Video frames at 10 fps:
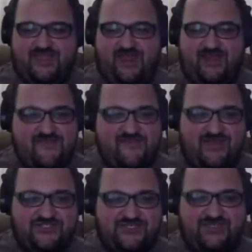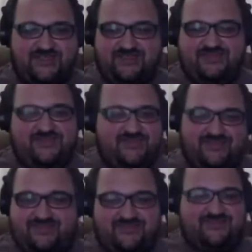and then eventually,
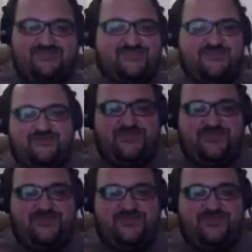you'll